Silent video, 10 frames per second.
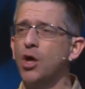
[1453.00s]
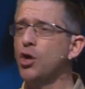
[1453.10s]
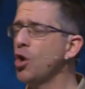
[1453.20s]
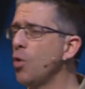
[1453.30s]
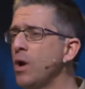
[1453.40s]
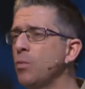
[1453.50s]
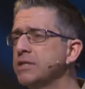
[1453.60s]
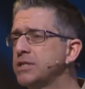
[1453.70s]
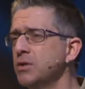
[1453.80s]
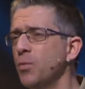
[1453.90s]
You know, when we
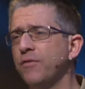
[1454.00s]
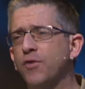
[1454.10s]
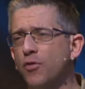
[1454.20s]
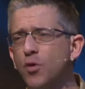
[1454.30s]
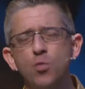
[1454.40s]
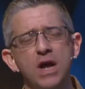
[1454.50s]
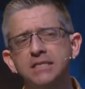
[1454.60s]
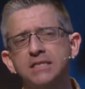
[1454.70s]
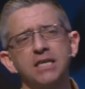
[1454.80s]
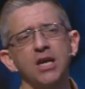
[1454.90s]
have got the
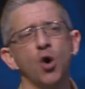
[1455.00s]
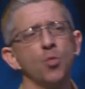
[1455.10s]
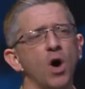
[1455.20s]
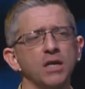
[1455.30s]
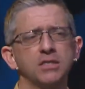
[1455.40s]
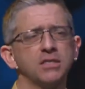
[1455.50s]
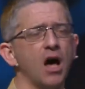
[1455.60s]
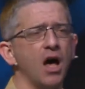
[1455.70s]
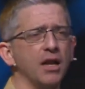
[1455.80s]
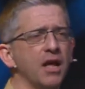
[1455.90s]
Red Sea on one
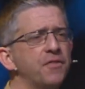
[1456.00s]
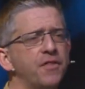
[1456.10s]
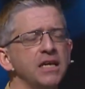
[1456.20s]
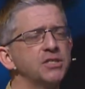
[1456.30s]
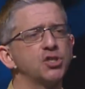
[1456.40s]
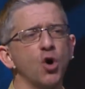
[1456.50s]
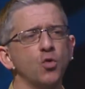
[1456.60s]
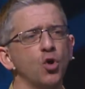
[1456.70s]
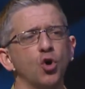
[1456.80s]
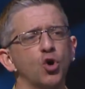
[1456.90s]
side and things
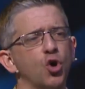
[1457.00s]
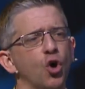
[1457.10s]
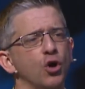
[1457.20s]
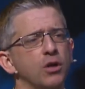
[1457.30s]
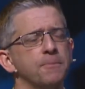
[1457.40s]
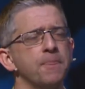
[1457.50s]
don't look good.